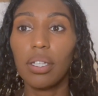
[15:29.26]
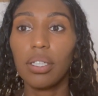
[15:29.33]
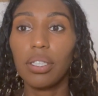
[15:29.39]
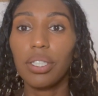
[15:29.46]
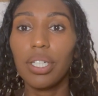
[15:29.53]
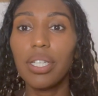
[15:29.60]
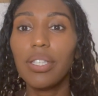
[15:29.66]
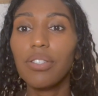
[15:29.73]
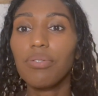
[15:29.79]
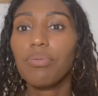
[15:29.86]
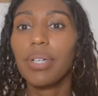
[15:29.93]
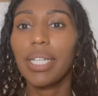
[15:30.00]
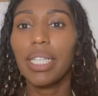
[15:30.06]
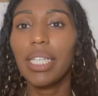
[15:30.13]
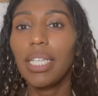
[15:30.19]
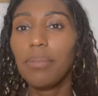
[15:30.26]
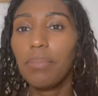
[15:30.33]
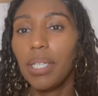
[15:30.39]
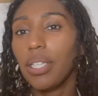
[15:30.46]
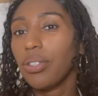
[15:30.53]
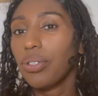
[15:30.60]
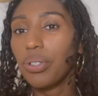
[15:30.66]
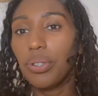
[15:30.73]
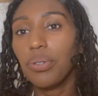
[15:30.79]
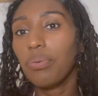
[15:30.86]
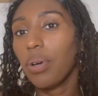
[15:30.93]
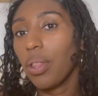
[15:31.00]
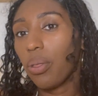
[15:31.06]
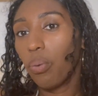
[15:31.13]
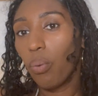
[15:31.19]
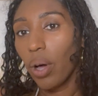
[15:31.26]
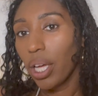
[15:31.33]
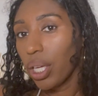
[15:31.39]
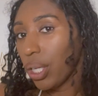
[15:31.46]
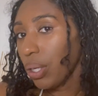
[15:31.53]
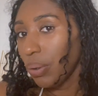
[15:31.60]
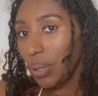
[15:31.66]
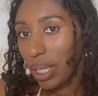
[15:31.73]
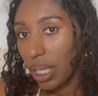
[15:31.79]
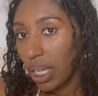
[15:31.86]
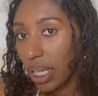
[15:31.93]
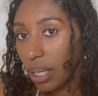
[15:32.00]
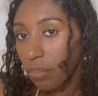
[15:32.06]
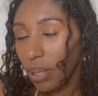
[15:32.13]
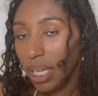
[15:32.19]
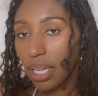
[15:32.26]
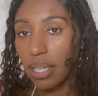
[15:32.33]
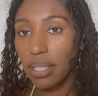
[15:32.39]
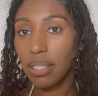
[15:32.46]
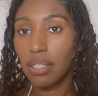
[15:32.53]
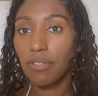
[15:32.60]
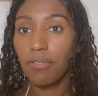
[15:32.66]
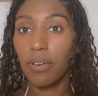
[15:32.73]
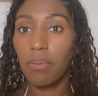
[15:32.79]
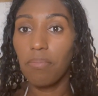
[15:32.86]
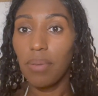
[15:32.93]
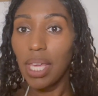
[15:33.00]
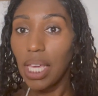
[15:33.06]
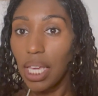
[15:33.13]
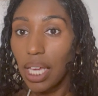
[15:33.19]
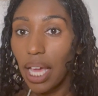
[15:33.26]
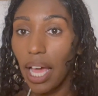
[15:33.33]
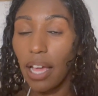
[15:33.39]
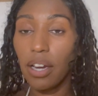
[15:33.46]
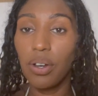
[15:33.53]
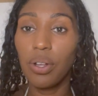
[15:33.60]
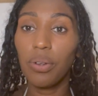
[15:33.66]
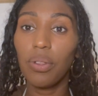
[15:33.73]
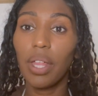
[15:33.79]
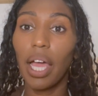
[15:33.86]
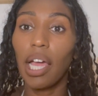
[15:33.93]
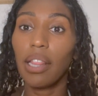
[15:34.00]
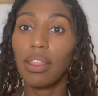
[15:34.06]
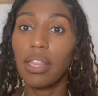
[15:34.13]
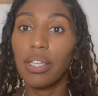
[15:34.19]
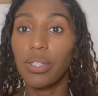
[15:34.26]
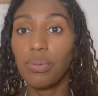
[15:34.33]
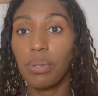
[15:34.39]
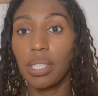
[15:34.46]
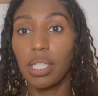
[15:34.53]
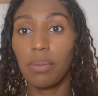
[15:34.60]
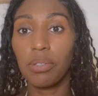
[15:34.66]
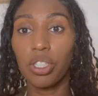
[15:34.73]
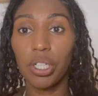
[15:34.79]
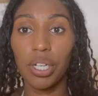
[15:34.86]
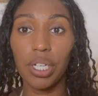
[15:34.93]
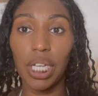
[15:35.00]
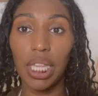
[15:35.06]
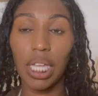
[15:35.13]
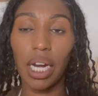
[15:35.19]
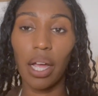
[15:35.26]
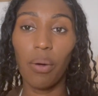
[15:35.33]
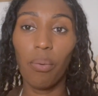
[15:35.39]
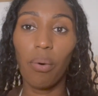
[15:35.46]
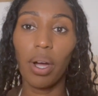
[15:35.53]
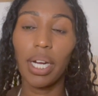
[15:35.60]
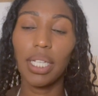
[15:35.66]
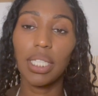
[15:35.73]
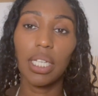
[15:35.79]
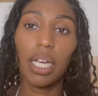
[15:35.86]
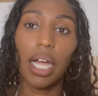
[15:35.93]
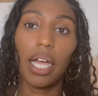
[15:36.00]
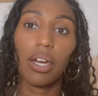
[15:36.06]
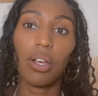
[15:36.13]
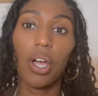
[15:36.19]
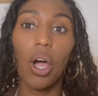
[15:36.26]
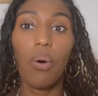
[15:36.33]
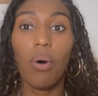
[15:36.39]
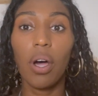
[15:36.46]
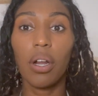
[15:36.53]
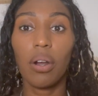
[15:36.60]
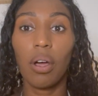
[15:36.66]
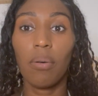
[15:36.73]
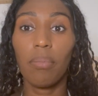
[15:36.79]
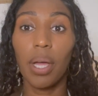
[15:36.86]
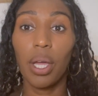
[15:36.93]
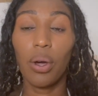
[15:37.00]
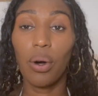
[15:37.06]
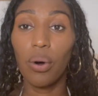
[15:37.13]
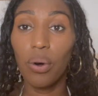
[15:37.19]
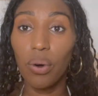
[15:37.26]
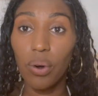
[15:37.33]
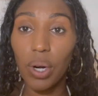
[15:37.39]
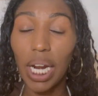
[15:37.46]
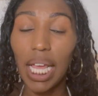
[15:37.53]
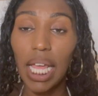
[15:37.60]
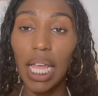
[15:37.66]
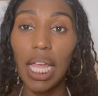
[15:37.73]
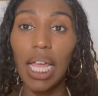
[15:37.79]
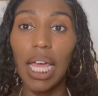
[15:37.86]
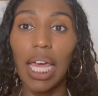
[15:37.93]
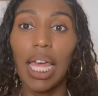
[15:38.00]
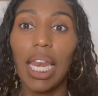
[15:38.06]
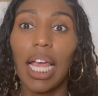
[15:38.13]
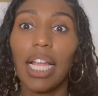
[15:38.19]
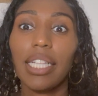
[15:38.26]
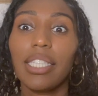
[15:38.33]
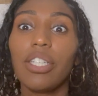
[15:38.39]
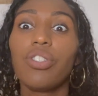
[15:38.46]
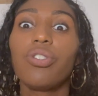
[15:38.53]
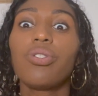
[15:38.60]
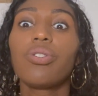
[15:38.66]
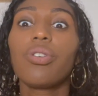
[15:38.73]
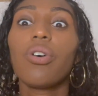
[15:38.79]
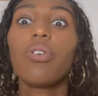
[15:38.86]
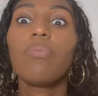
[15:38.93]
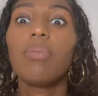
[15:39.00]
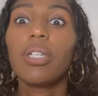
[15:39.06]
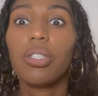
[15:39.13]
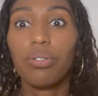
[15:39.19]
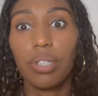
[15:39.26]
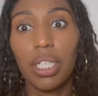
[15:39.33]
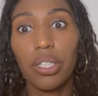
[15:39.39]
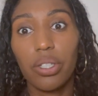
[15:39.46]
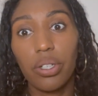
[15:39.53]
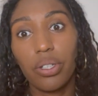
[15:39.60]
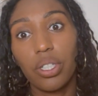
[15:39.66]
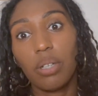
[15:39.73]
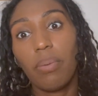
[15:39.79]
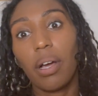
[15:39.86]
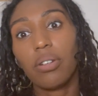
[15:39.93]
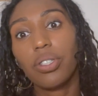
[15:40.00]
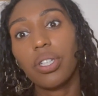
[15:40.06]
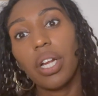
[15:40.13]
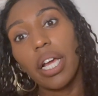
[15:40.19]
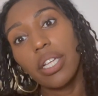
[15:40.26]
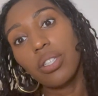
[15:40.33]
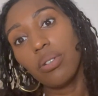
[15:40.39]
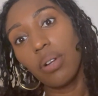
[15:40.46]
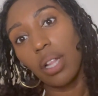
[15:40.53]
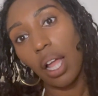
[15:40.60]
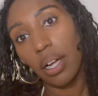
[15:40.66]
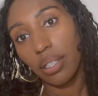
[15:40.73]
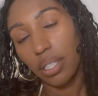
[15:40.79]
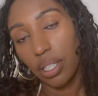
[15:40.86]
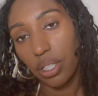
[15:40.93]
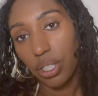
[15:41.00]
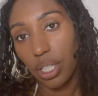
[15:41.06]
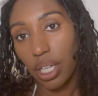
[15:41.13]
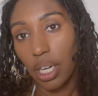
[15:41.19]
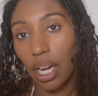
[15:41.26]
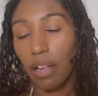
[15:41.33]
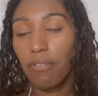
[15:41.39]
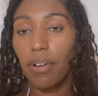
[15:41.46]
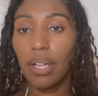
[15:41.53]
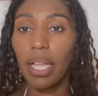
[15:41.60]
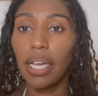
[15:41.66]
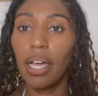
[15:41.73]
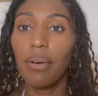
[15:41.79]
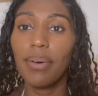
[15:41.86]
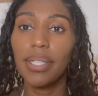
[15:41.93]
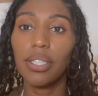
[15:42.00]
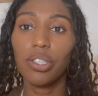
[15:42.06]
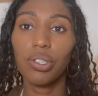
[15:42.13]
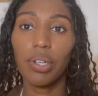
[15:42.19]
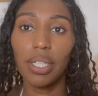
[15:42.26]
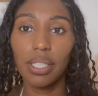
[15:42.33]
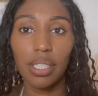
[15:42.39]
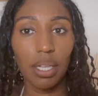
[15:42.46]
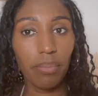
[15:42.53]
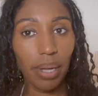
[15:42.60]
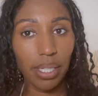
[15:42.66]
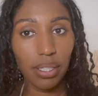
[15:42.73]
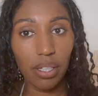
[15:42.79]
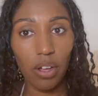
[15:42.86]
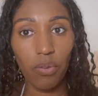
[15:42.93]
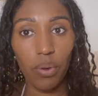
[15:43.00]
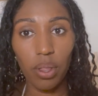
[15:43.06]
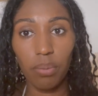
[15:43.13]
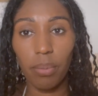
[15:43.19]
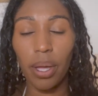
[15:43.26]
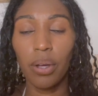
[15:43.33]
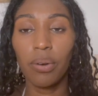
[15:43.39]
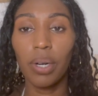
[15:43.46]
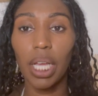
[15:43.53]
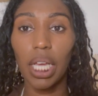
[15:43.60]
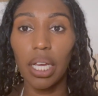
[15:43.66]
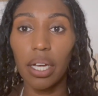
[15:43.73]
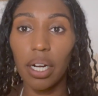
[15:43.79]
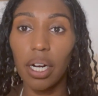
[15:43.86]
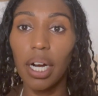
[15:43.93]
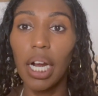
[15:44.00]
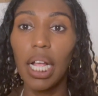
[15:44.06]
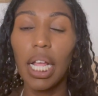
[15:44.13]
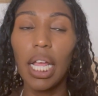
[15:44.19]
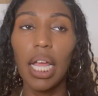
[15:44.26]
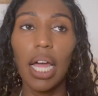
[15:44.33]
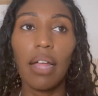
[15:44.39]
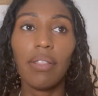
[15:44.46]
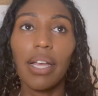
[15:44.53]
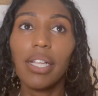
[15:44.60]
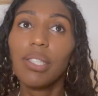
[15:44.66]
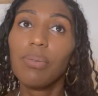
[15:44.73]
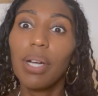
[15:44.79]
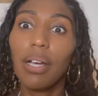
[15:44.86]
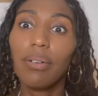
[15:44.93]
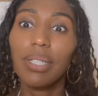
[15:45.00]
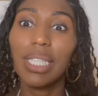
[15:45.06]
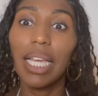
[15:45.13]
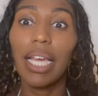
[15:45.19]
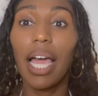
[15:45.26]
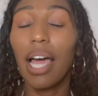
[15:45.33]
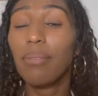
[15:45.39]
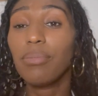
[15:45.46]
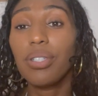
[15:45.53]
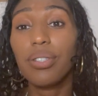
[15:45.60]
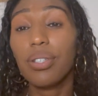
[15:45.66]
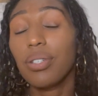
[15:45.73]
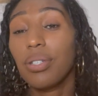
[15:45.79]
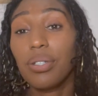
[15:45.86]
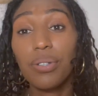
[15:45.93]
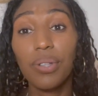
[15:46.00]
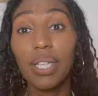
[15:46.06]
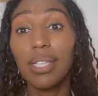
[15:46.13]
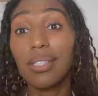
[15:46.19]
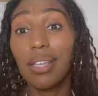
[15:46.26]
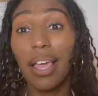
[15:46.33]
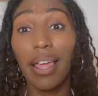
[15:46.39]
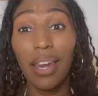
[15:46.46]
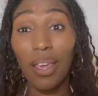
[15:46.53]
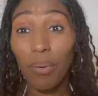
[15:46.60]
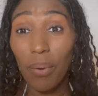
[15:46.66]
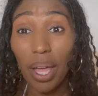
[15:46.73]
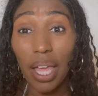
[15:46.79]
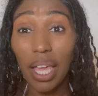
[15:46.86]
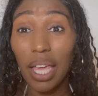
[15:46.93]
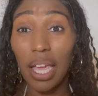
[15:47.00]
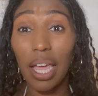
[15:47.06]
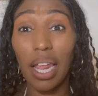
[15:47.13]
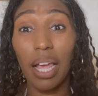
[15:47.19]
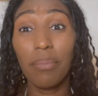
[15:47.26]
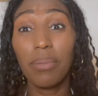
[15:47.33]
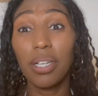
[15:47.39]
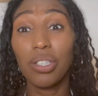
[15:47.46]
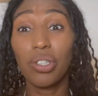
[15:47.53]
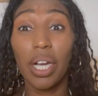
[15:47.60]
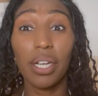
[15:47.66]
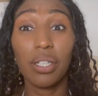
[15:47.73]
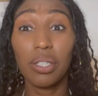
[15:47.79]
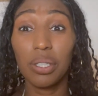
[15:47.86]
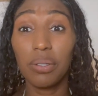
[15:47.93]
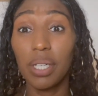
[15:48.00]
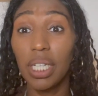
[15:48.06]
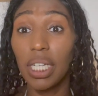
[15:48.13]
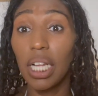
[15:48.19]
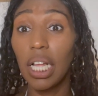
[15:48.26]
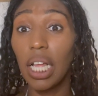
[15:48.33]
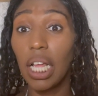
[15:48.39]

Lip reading: just really be in tune with what you need, because for me, I knew that this was a journey that I wanted to kind of go on my own. And I did so much research about, should I do a loctician? And I felt like I wasn't trusting myself with my own hair. And that's when I was like, I'm just going to do this anyway. And I'm going to try to do it